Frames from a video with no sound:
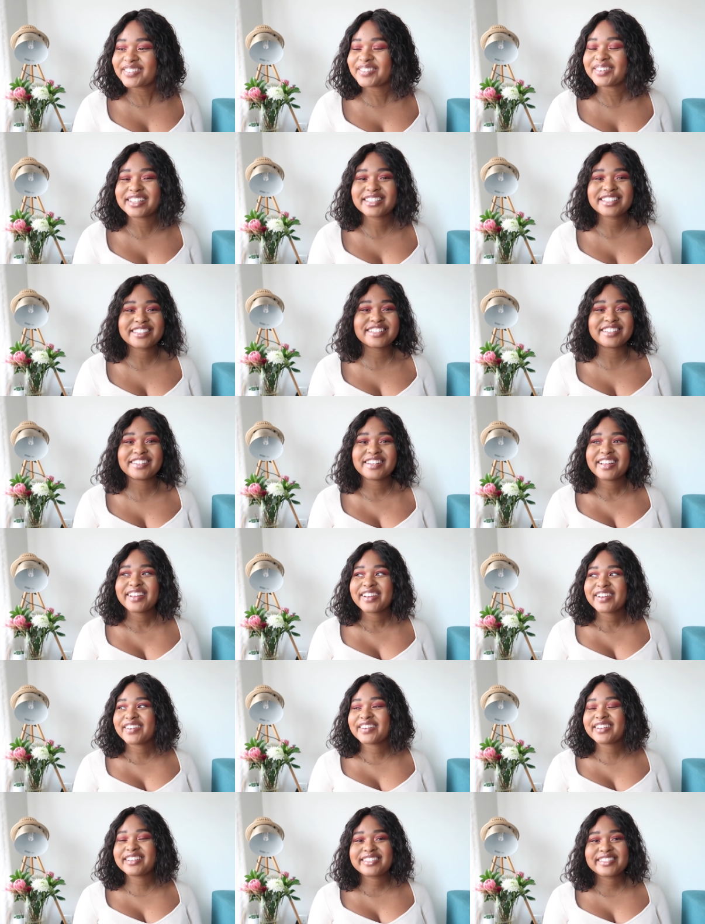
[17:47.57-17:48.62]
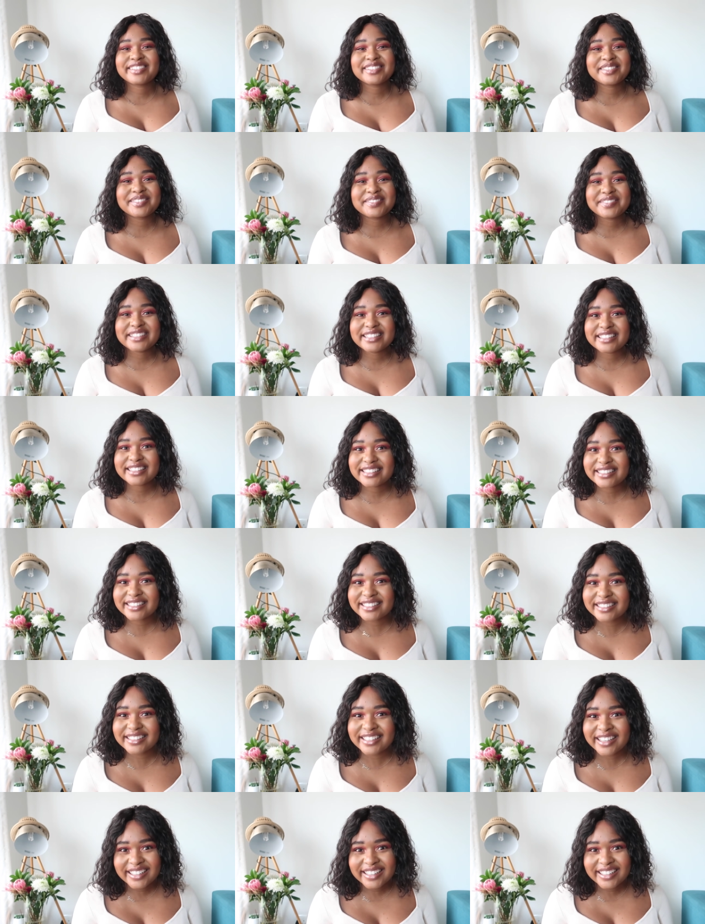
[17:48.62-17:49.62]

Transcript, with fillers: What do you, what do you mean?